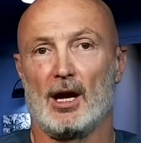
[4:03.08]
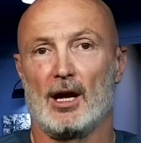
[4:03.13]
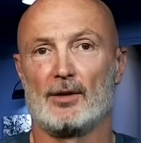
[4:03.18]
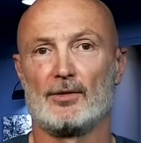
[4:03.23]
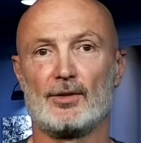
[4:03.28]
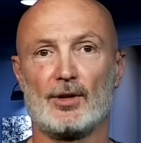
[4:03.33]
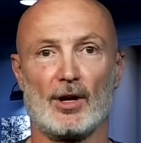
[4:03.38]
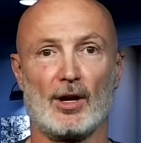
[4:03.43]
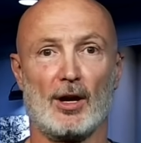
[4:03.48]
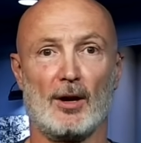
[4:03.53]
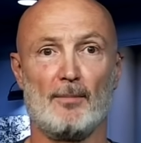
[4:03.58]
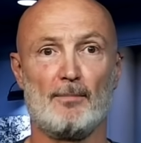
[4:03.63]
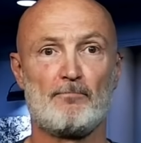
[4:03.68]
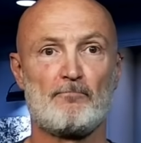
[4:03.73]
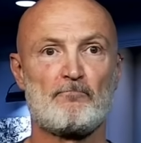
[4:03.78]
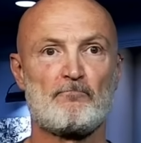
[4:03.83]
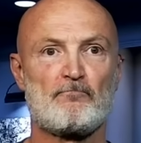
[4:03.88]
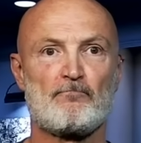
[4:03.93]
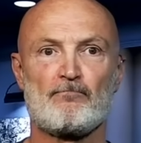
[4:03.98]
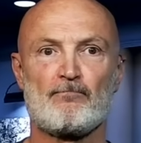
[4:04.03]
And I
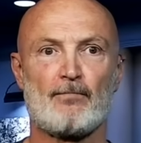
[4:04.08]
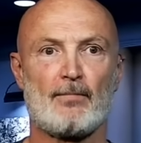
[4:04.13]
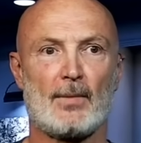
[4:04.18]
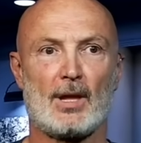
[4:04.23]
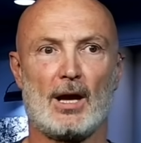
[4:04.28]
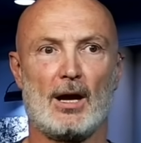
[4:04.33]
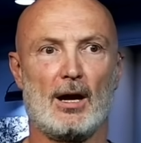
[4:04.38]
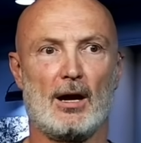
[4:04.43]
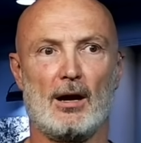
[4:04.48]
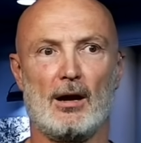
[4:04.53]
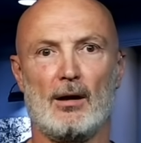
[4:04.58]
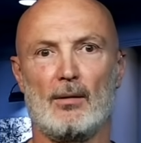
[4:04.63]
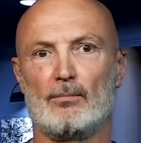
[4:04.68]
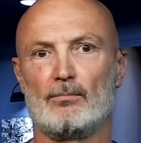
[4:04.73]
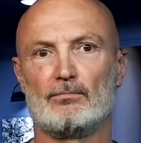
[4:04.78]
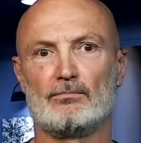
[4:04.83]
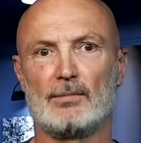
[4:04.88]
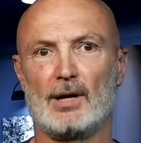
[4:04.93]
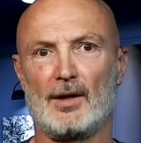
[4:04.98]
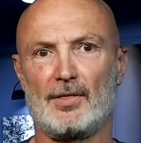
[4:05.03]

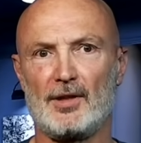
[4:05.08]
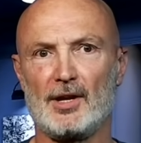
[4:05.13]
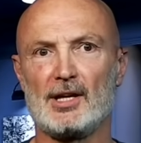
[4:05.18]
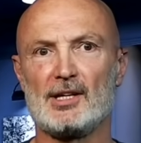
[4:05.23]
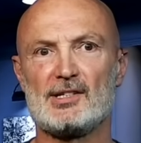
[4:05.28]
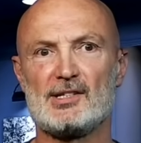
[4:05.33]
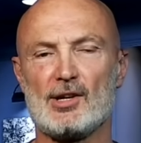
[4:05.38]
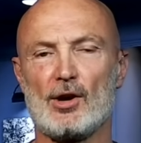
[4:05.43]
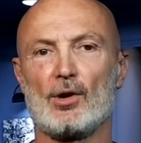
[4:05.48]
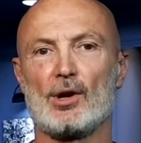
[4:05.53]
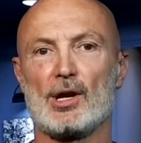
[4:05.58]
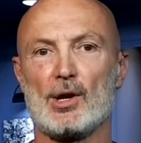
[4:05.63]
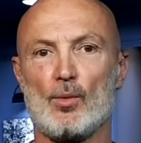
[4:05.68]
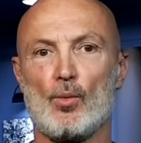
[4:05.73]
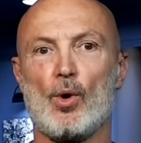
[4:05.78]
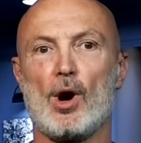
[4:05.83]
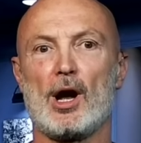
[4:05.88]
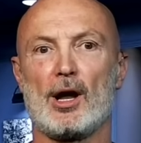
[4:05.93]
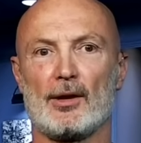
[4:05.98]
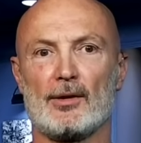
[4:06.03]
think he's the
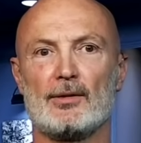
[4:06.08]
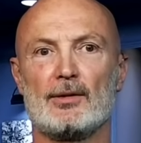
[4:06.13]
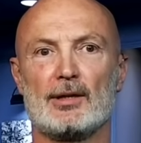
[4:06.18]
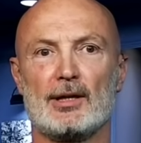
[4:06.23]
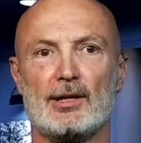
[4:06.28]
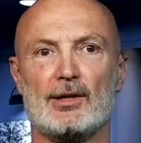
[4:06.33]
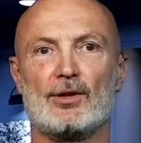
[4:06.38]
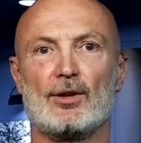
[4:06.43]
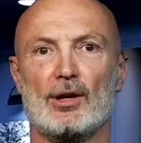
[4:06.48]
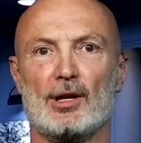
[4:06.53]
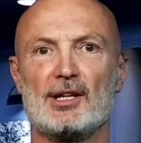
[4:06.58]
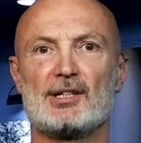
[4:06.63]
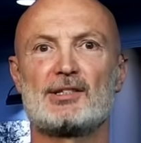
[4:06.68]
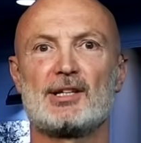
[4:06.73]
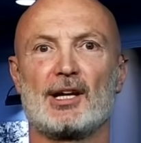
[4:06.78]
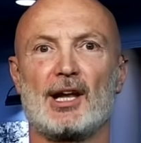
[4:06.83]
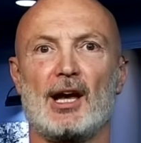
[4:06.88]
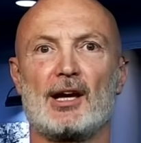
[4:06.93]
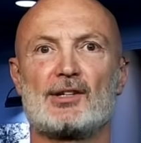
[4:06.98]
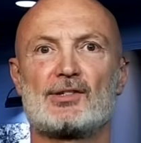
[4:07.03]
only one in the
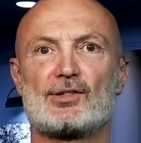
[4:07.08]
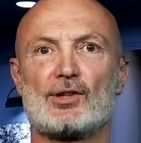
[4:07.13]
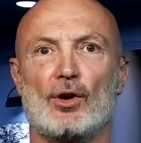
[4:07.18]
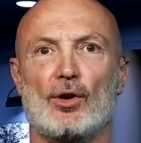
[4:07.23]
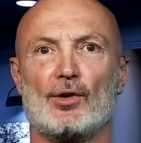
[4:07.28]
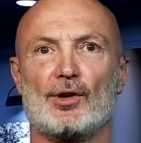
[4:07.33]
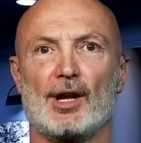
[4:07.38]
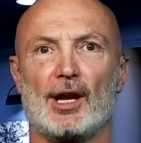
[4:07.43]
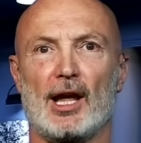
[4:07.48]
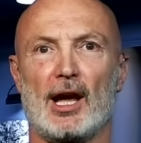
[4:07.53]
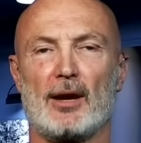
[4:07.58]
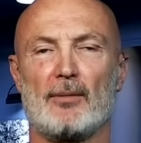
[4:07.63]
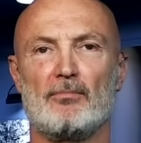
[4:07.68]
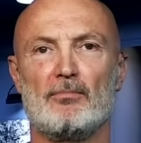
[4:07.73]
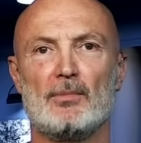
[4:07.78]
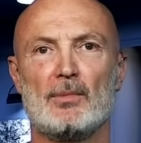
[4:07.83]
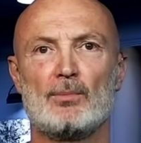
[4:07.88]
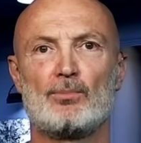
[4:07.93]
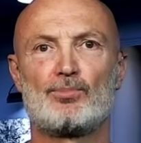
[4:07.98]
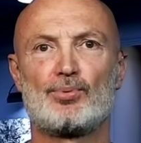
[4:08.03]
list that I saw that
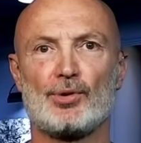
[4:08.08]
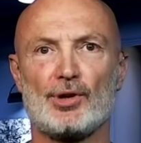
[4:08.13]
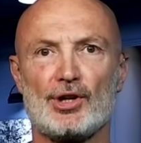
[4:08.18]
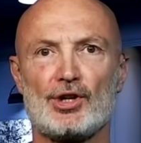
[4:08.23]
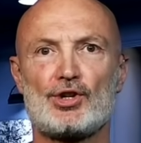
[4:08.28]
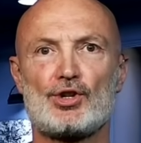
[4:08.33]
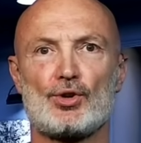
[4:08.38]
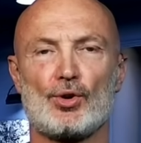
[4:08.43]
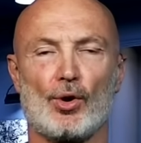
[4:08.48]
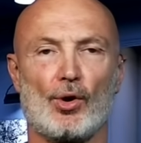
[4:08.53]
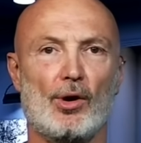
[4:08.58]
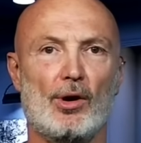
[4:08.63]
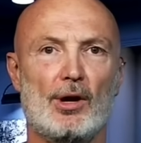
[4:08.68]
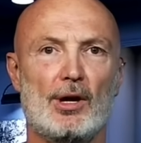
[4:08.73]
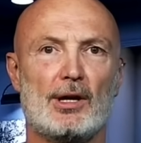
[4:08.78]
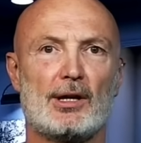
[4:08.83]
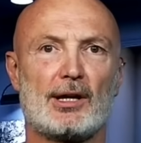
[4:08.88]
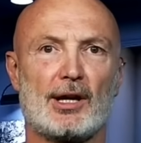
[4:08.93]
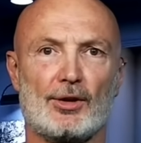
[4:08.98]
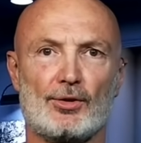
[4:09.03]
I'm pretty
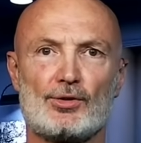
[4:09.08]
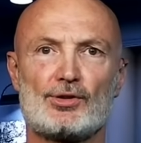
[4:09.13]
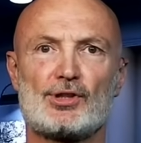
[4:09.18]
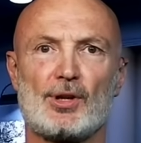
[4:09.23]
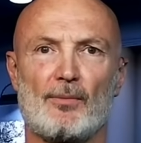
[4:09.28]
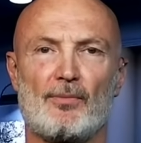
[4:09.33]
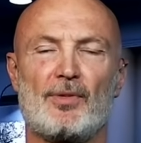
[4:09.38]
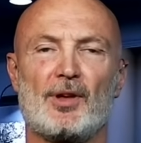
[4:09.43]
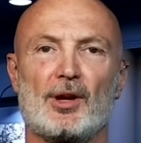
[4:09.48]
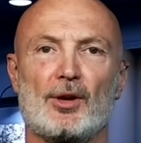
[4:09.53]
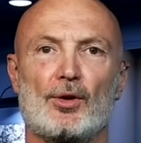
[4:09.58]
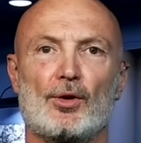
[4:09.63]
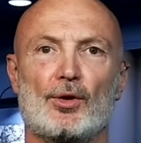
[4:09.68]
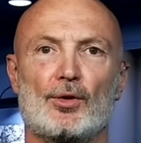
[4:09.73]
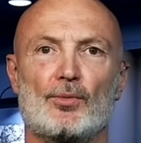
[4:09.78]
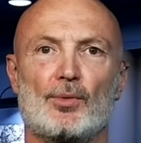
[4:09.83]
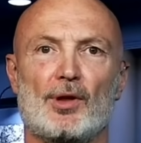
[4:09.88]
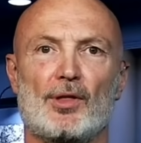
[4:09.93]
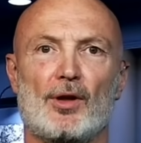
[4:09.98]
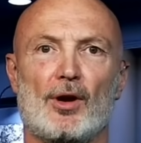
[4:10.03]
sure can do something
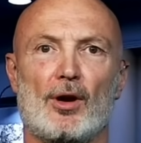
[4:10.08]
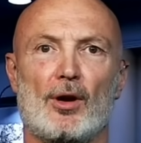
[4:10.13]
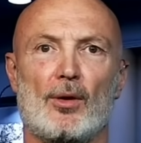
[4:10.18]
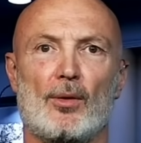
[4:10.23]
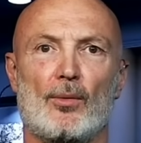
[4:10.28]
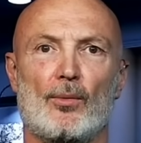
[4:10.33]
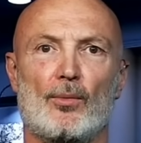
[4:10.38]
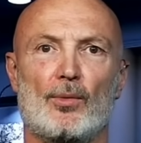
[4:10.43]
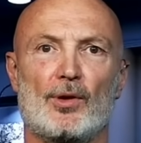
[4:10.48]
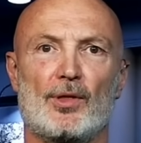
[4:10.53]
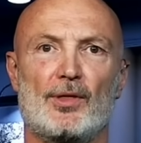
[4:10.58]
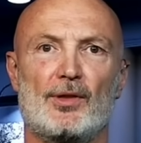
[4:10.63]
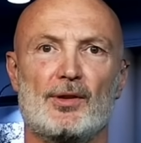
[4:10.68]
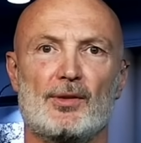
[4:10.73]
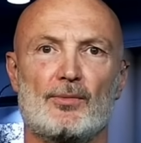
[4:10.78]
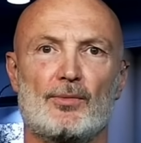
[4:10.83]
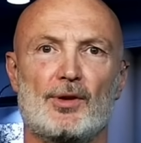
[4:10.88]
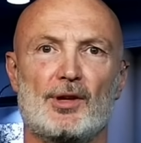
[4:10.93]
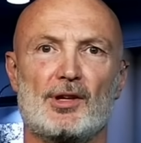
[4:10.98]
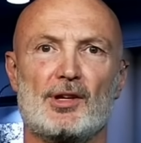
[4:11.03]
good with
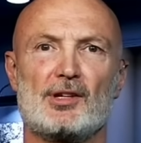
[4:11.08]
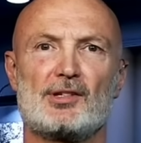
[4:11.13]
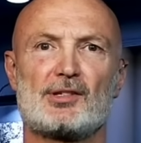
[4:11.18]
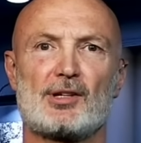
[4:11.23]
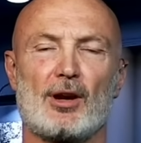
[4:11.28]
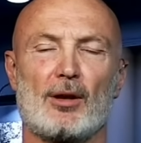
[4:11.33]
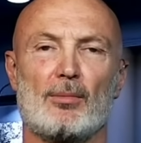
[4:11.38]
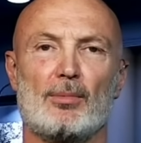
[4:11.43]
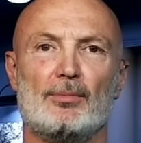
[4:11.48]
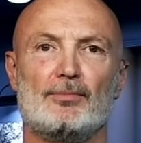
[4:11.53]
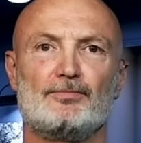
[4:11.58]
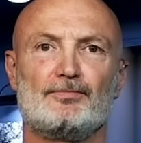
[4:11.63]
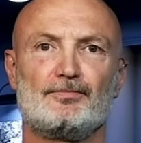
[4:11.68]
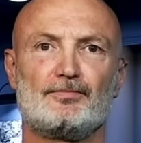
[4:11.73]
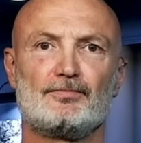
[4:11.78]
this club.